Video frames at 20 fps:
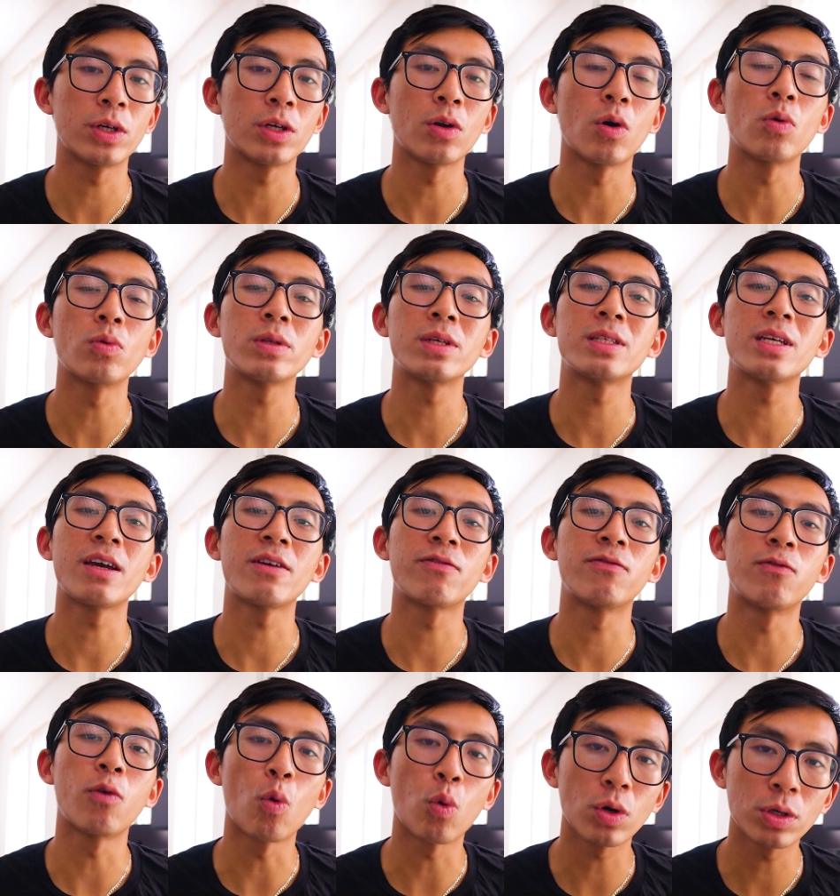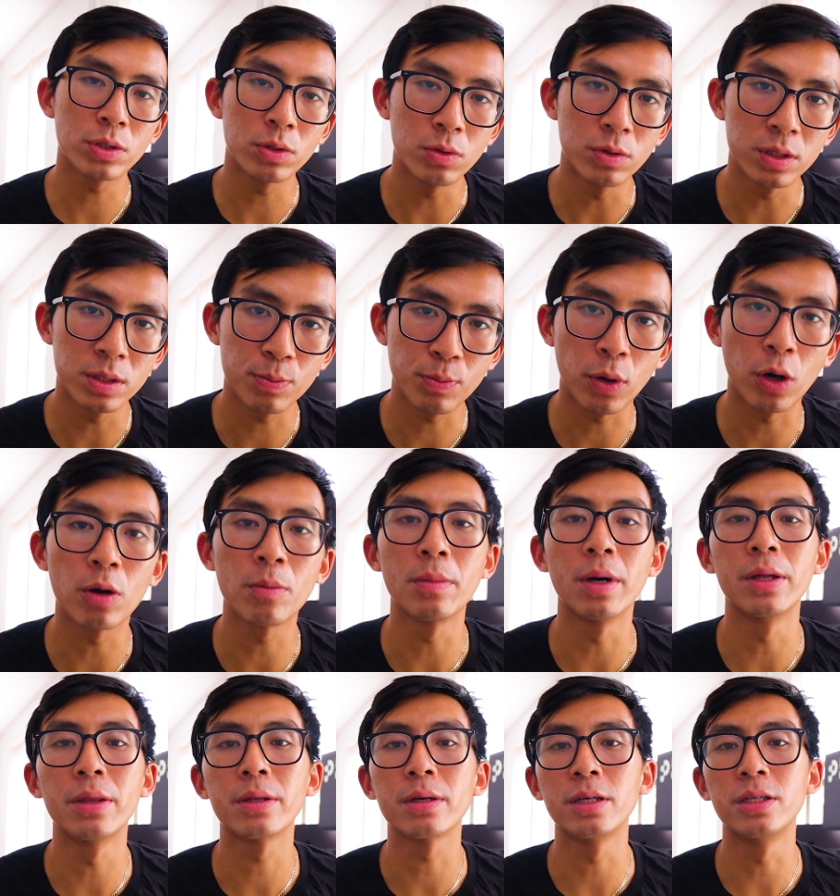we can only take four students per
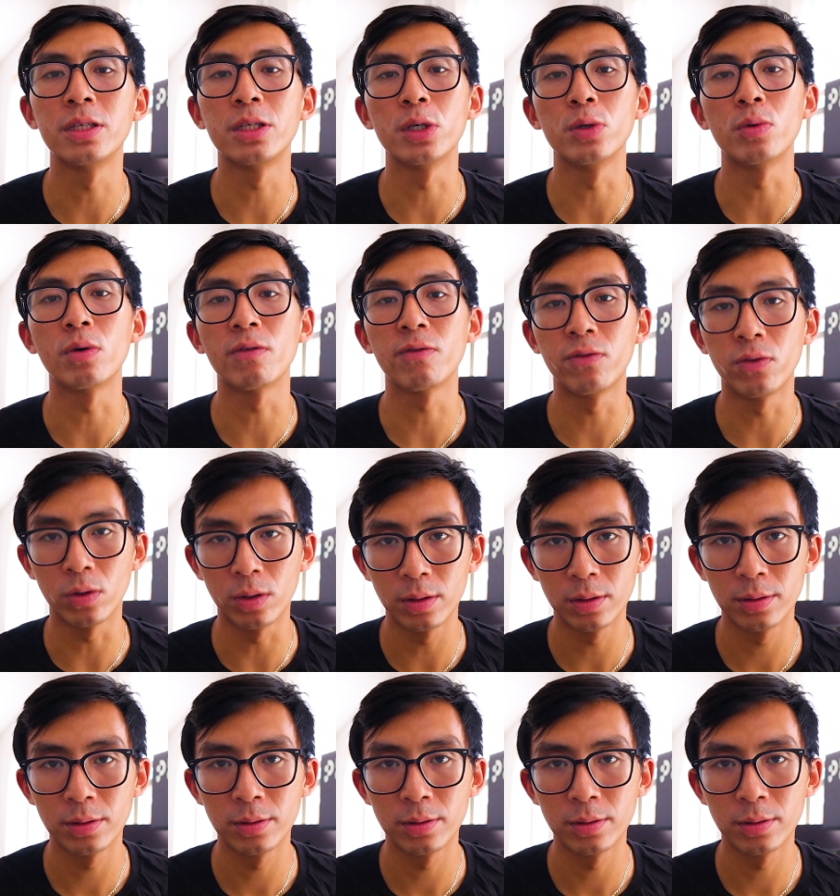month until we're full.